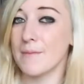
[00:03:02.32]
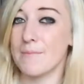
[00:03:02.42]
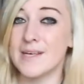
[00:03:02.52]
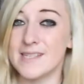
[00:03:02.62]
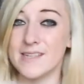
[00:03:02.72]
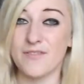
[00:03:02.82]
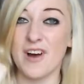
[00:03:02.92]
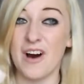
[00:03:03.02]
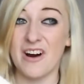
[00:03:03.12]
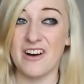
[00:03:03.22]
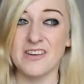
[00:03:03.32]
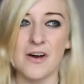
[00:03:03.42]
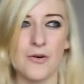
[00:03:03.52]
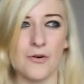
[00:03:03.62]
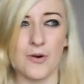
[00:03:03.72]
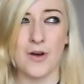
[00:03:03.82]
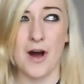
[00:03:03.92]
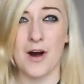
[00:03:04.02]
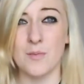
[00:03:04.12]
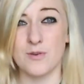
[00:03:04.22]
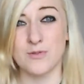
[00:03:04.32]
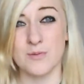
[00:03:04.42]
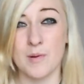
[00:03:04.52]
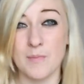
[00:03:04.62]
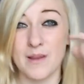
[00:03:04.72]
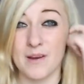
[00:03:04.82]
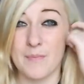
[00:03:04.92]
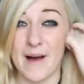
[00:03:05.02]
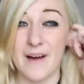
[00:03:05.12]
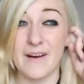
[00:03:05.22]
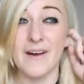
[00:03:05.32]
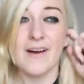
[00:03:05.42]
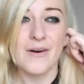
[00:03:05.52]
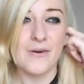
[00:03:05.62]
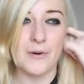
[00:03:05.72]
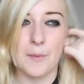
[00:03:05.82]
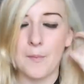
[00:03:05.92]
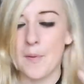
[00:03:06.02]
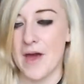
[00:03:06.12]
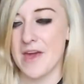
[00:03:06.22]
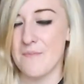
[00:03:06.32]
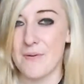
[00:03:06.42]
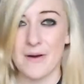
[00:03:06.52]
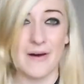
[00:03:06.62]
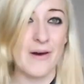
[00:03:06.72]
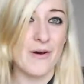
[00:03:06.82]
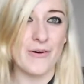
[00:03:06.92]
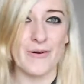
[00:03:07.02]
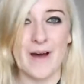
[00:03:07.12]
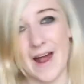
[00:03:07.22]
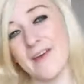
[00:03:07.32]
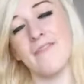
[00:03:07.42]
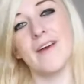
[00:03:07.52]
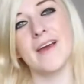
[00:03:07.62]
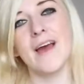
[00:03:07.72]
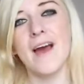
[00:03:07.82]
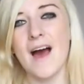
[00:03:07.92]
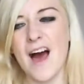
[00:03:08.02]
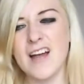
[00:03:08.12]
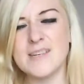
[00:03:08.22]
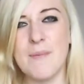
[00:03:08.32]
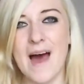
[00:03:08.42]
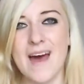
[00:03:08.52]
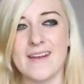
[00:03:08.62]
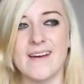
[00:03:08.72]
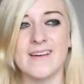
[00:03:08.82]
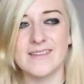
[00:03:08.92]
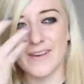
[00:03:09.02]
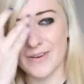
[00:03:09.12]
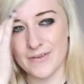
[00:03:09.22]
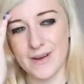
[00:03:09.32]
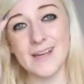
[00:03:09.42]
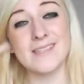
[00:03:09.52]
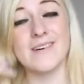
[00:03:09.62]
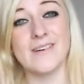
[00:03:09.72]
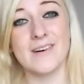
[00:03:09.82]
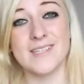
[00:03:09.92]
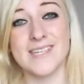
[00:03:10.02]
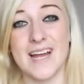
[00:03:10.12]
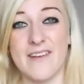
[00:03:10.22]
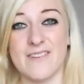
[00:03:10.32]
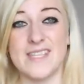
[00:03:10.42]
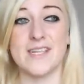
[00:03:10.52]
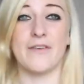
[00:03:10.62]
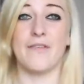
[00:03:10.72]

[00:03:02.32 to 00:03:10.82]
pieces of card, or cardboard would probably look better, or paper, or anything, and a pen. So it's not costing anything so